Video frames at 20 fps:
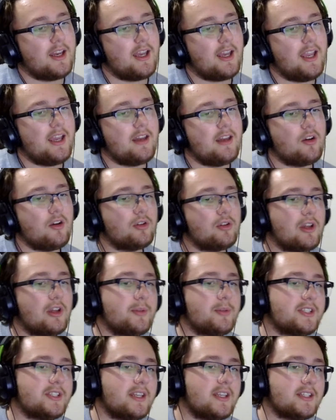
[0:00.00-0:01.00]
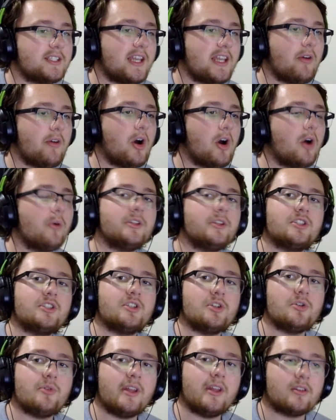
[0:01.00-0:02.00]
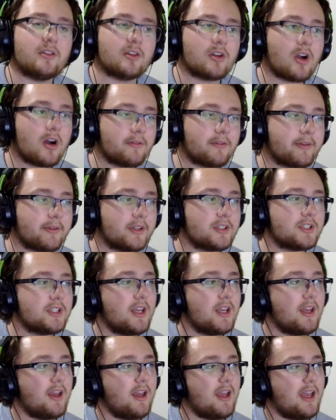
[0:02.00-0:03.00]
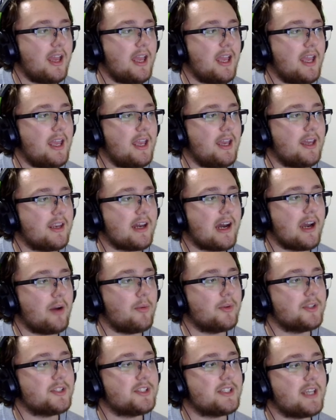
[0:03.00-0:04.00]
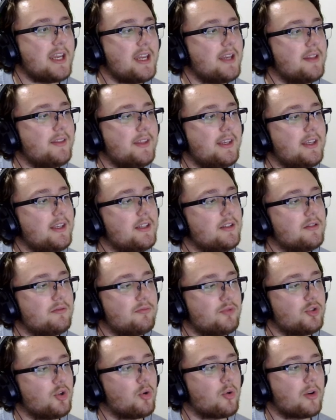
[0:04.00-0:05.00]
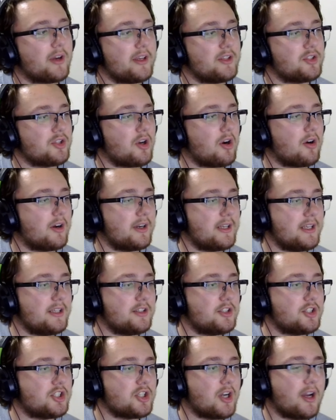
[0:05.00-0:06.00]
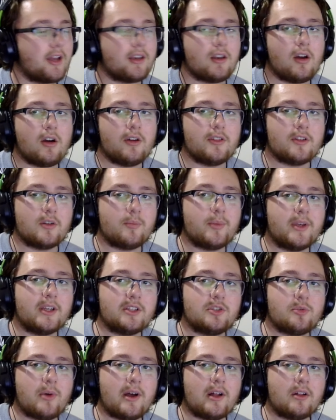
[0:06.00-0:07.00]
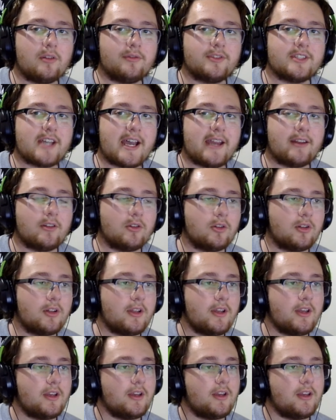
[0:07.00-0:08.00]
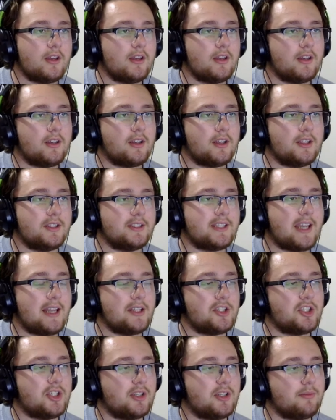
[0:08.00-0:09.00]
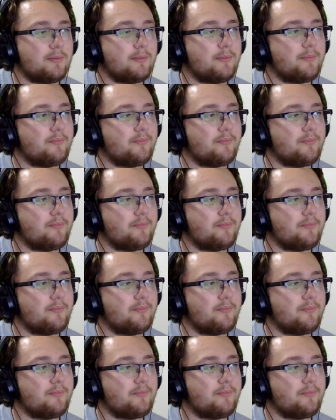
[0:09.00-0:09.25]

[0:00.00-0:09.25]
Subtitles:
And Oklahoma State is now 0-2 in their conference, and I would say the door has already shut on their Big 12 title contention,